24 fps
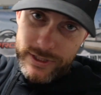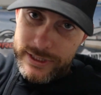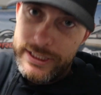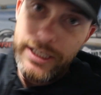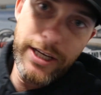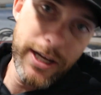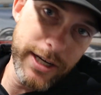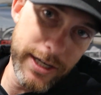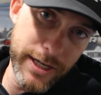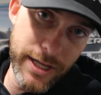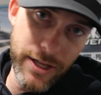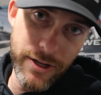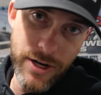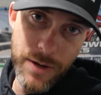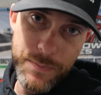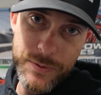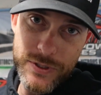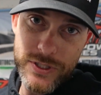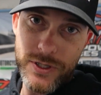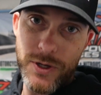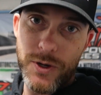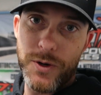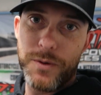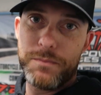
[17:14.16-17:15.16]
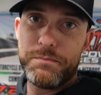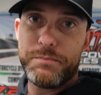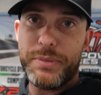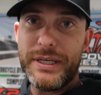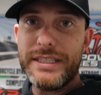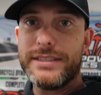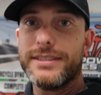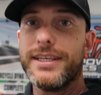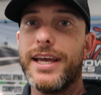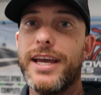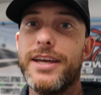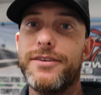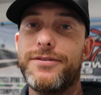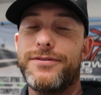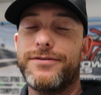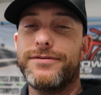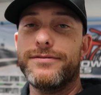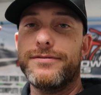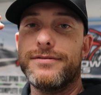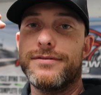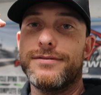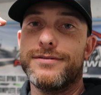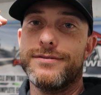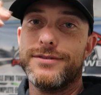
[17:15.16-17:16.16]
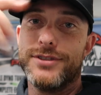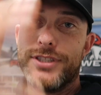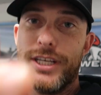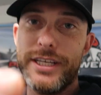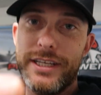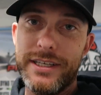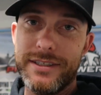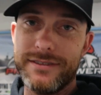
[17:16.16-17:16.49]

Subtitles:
see you on another episode. Be safe. See